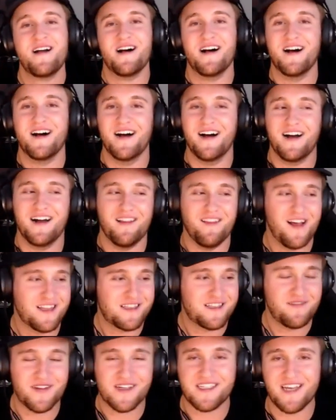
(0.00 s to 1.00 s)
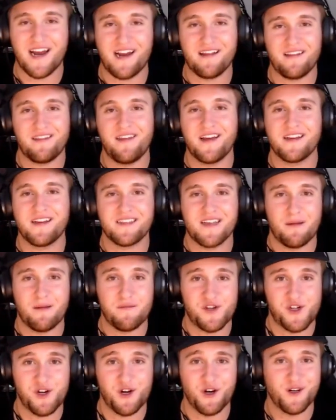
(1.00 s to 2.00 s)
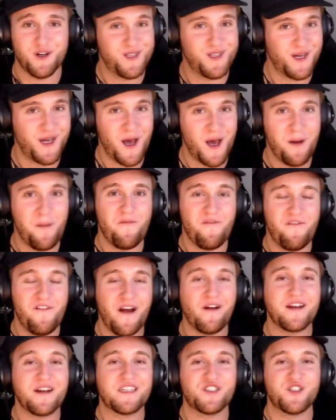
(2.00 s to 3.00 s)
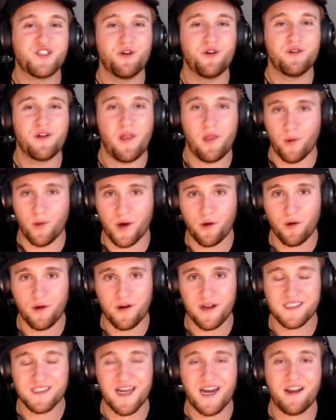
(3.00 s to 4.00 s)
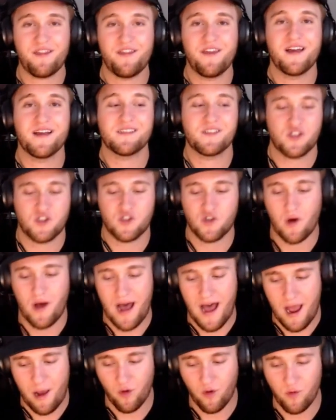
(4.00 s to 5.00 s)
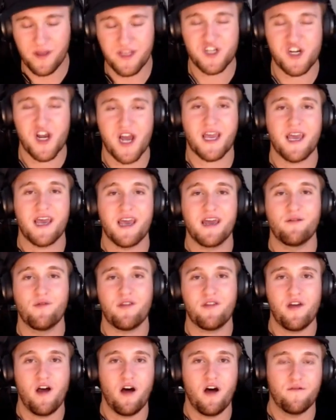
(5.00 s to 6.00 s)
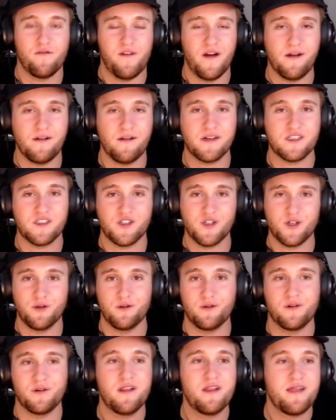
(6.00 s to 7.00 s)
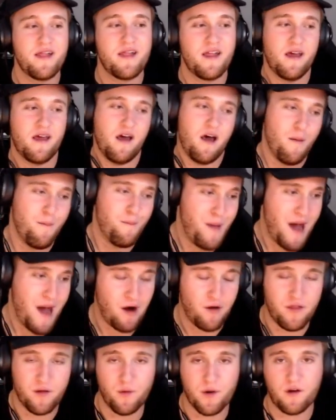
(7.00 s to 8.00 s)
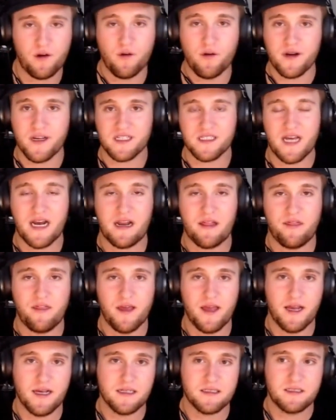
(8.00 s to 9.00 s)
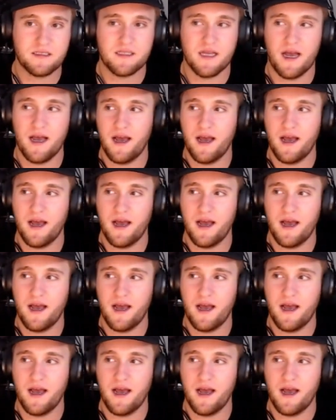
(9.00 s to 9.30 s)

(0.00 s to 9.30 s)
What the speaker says: Lots of exciting things, I'm sure, to come very soon on the recruiting side of things. So I will be checking in with y'all very soon about the recruiting side of things.